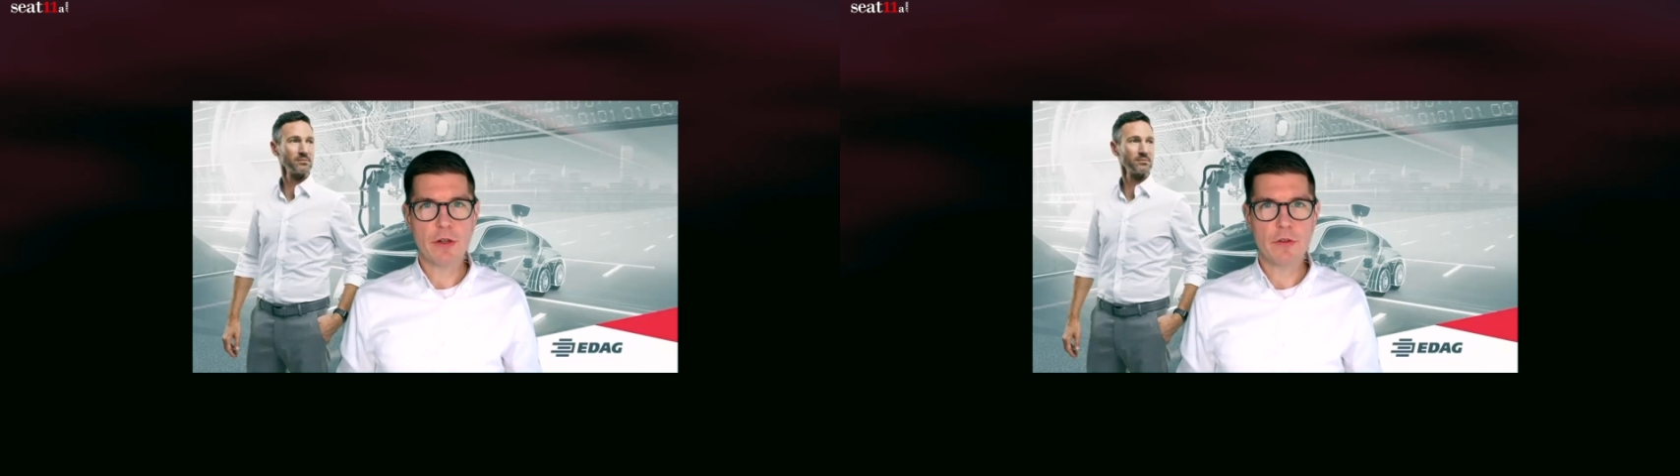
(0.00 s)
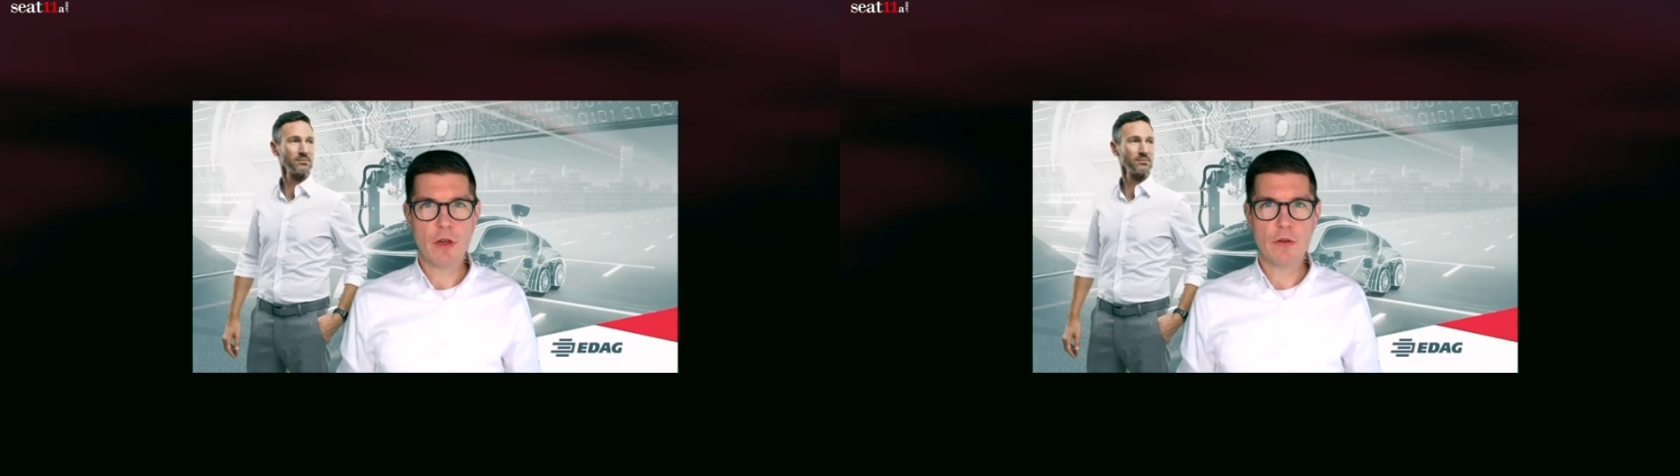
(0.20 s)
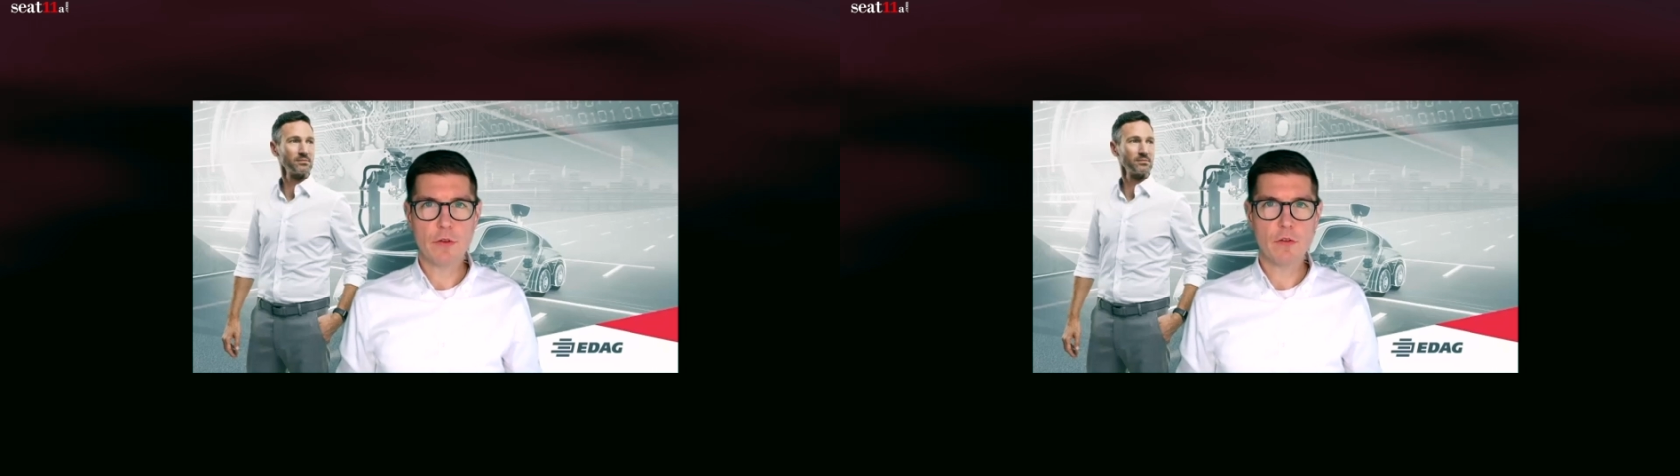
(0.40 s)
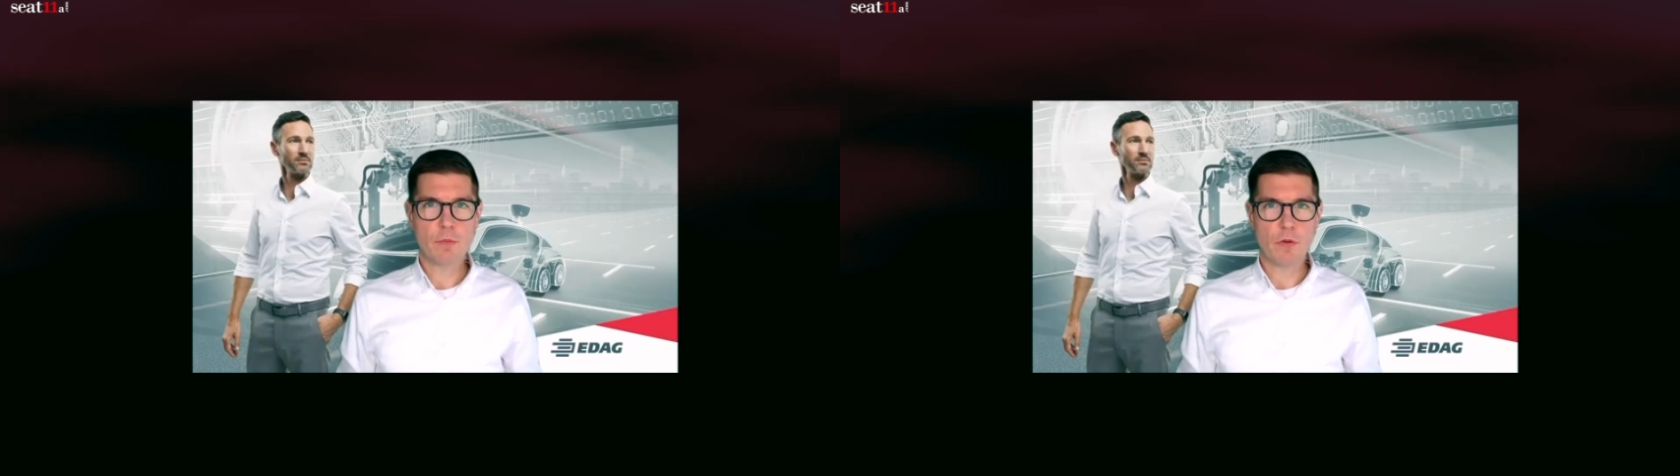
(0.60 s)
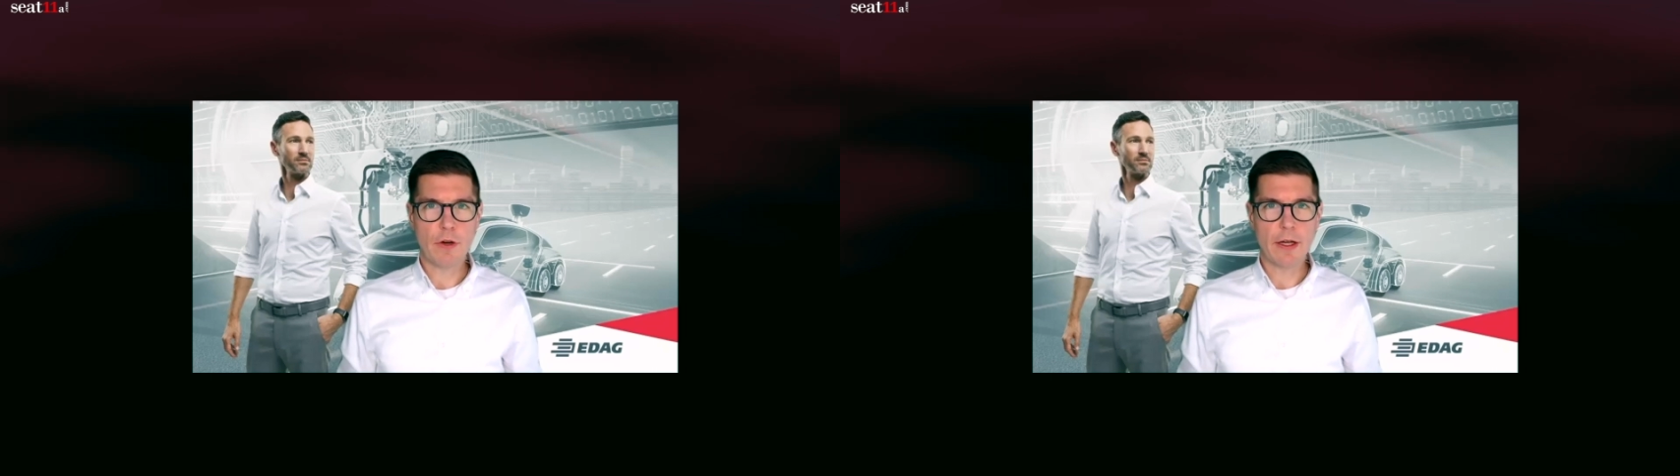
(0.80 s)
services
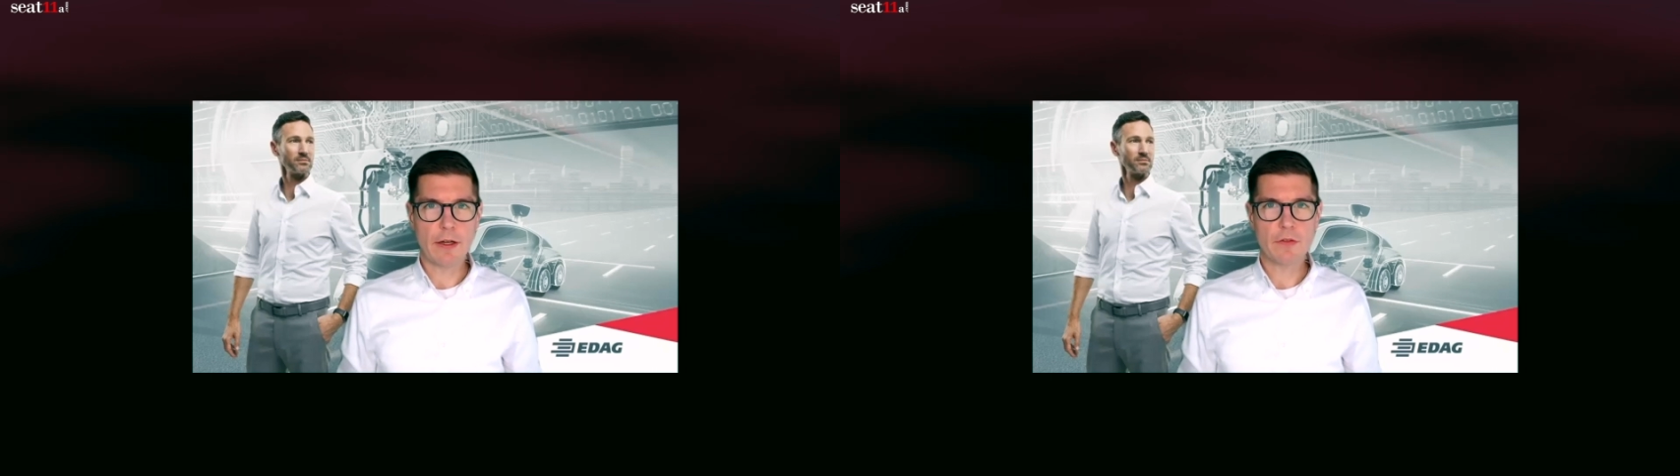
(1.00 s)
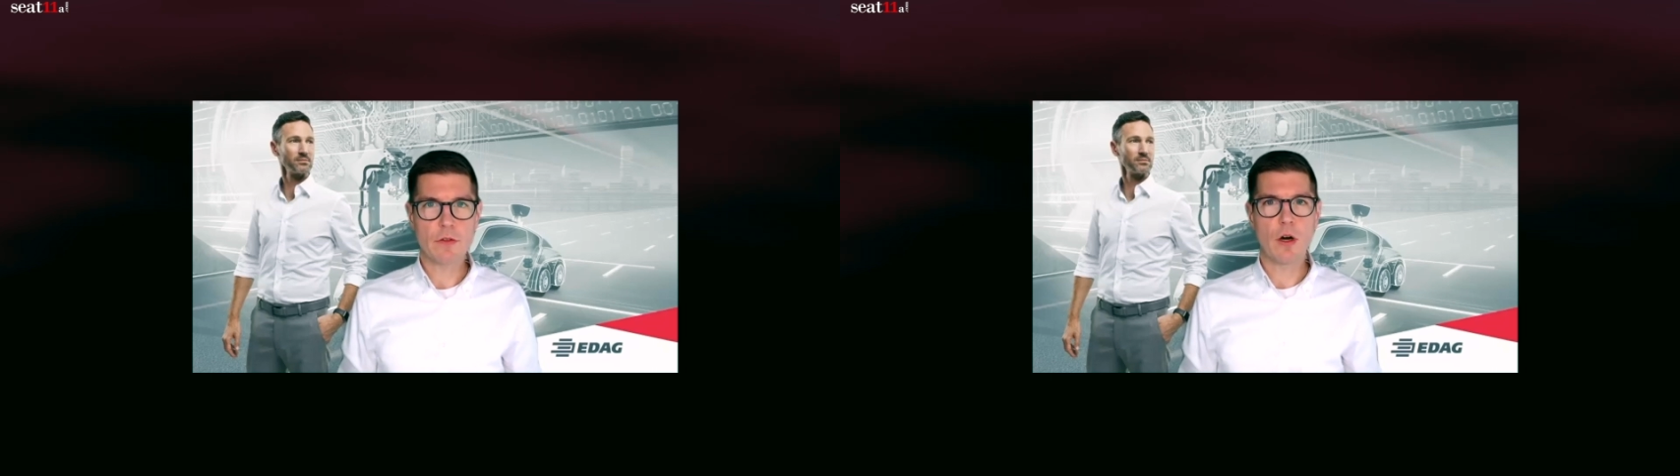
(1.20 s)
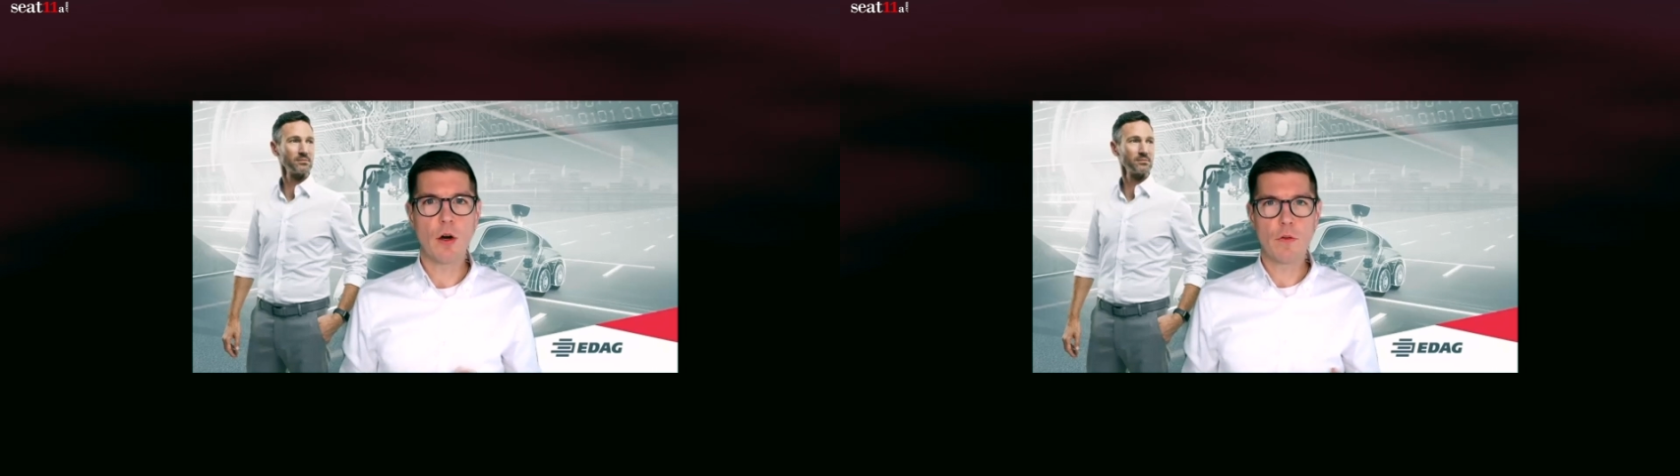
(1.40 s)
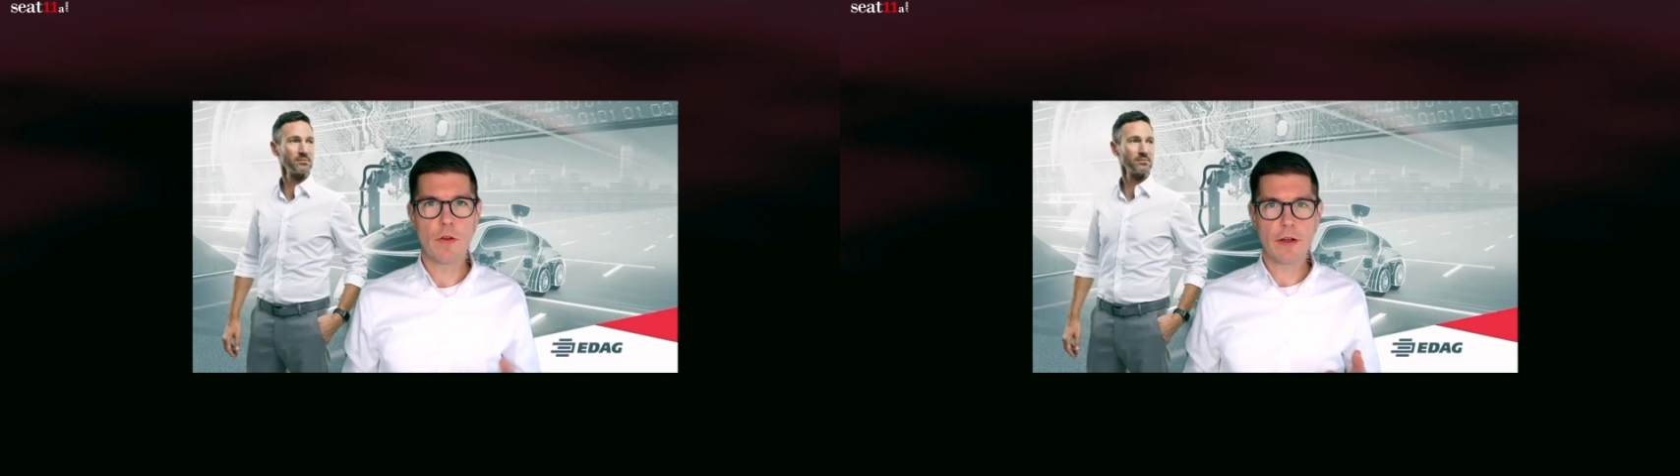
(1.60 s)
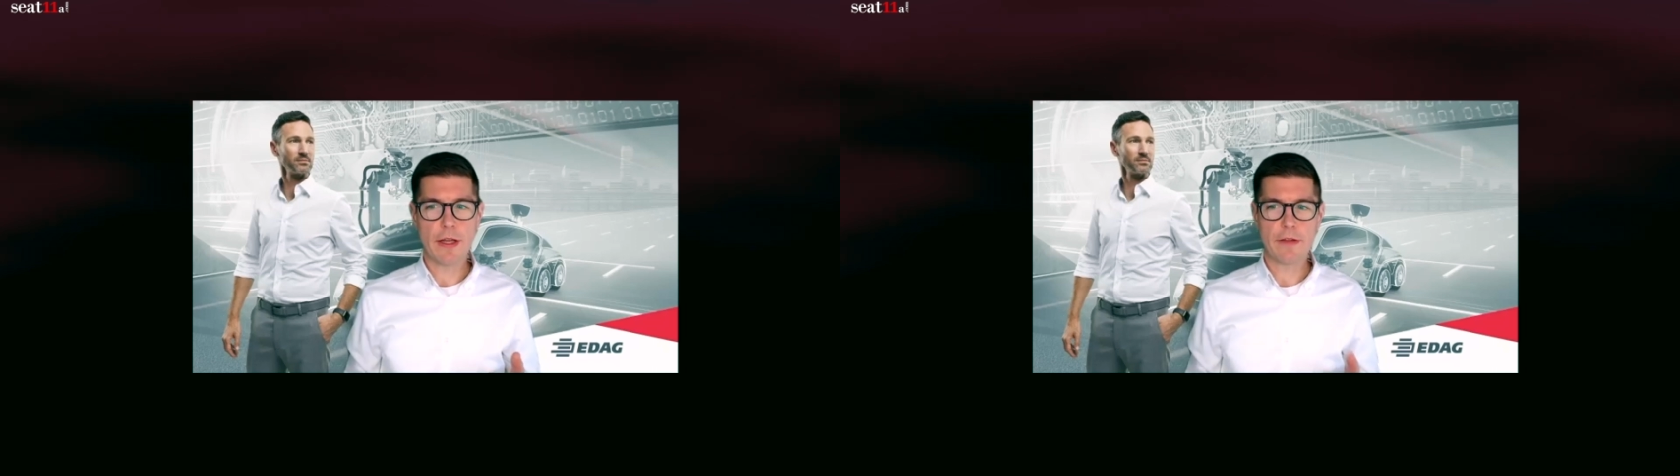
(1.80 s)
providers over
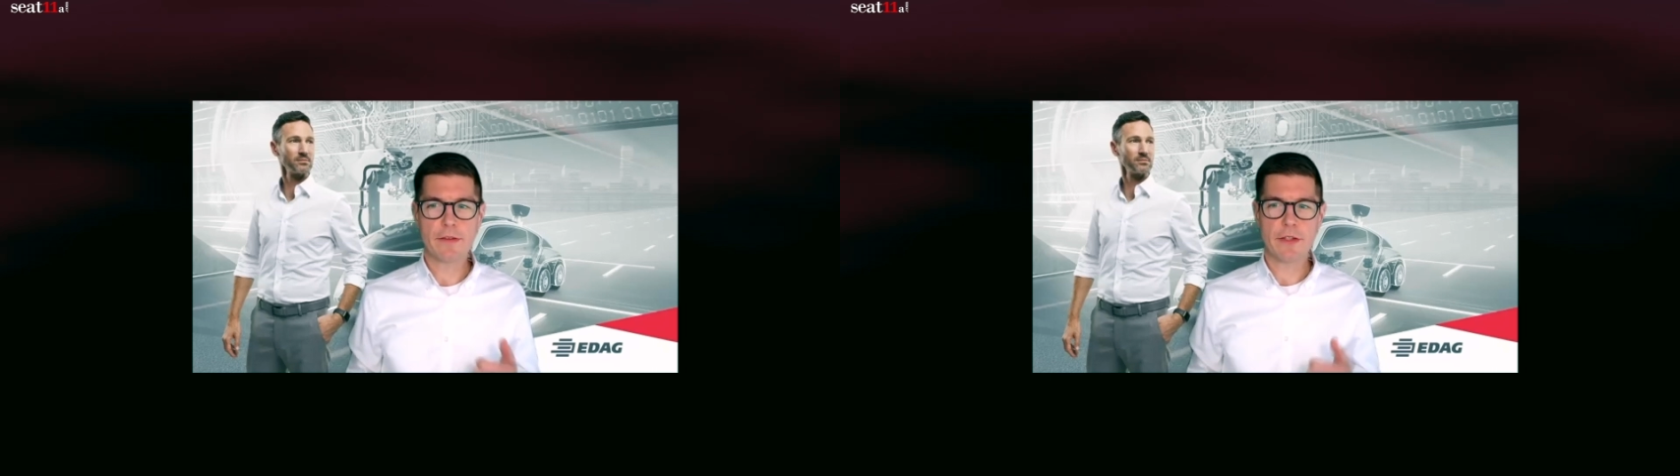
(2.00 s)
the next